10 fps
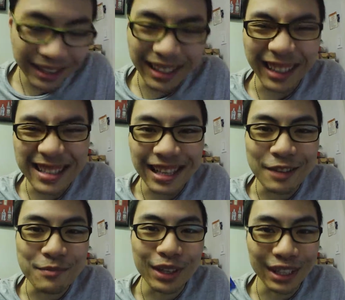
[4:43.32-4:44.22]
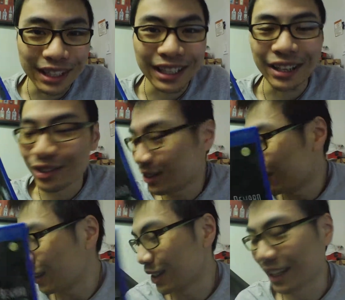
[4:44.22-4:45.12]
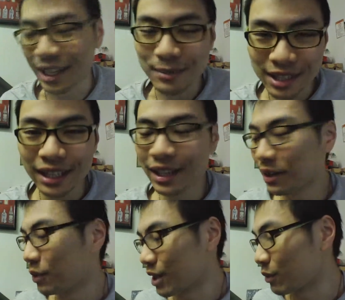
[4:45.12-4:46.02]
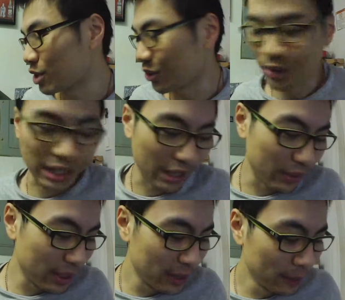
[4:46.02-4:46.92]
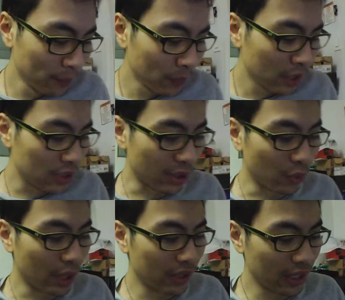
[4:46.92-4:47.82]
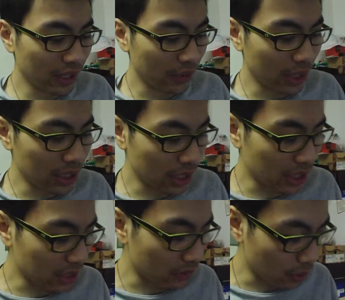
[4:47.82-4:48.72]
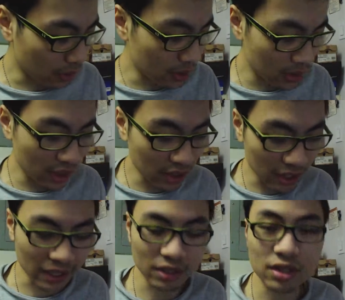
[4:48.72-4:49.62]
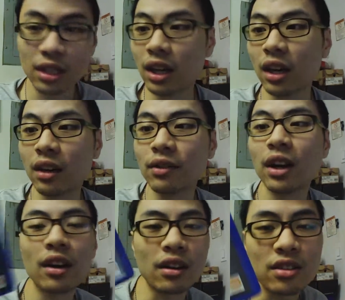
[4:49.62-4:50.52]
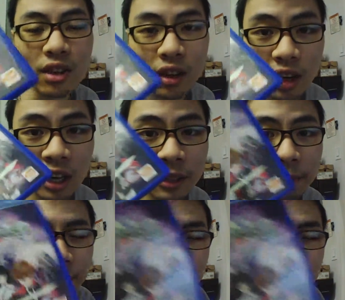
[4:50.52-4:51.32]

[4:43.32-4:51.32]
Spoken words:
like I said, I'm playing the other 2 Vita games, which I will show you now. So one of the other ones is, of course, the Tales of Hearts R.